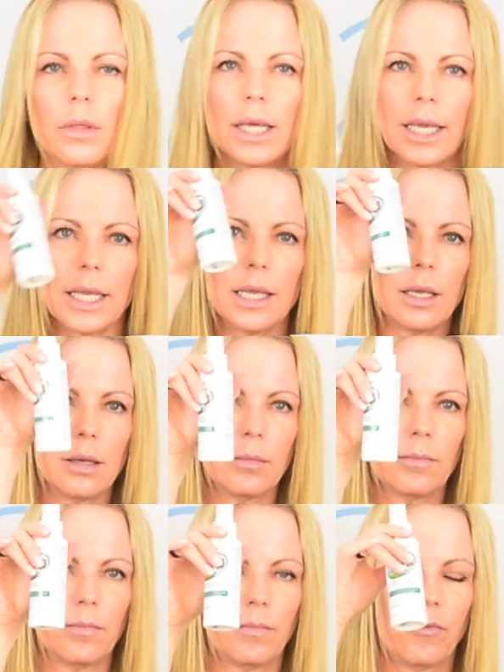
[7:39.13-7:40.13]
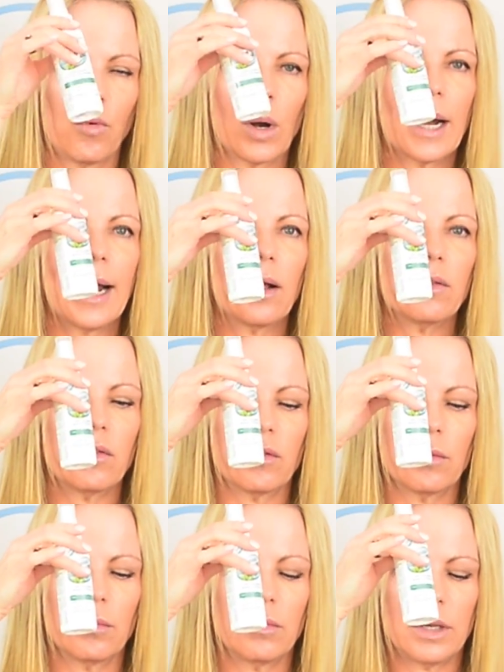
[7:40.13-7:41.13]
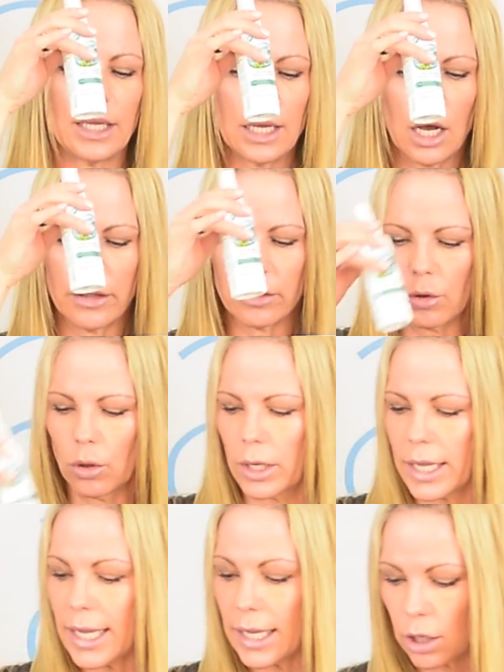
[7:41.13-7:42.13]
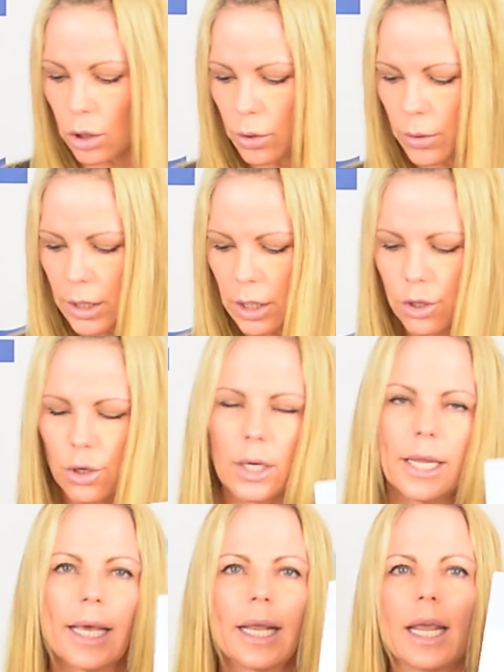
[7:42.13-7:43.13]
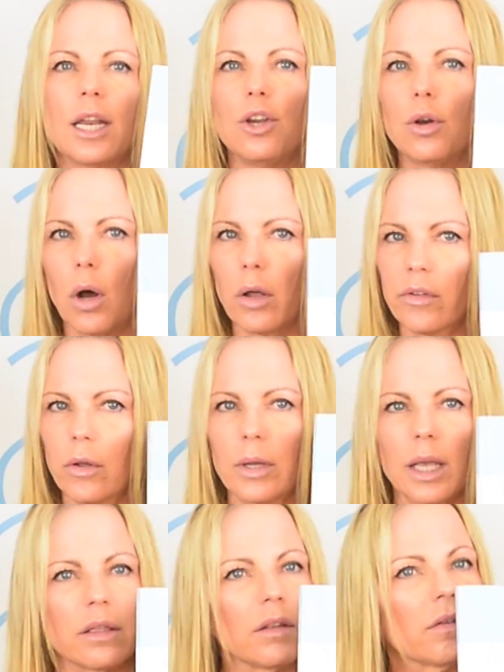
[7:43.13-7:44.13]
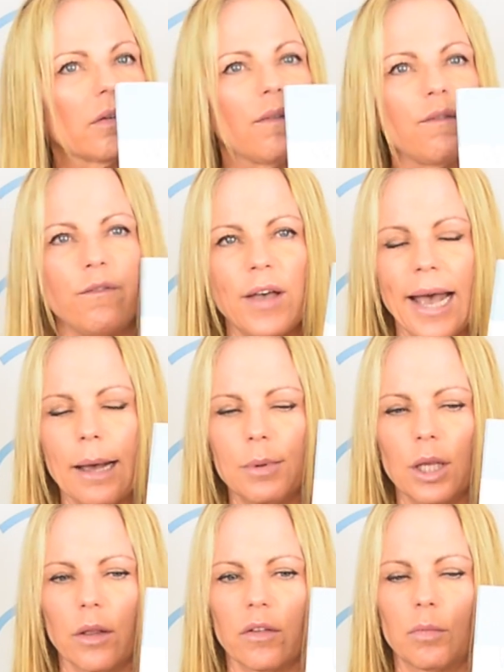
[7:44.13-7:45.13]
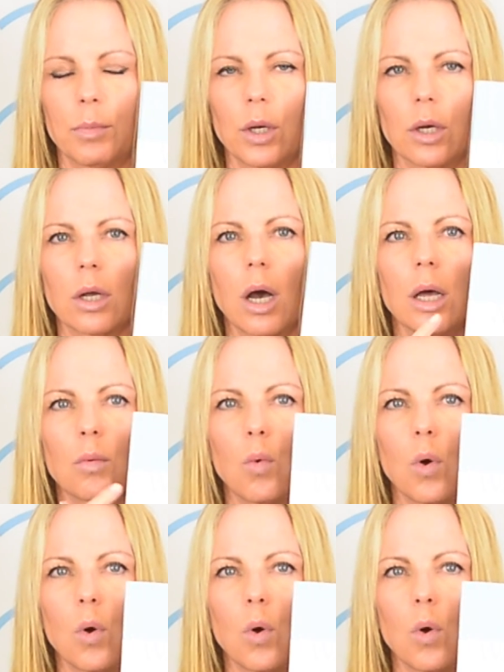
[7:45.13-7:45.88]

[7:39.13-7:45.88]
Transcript: the 4-ounce Decon 30 included in your kit, and you'd also get this fabulous book on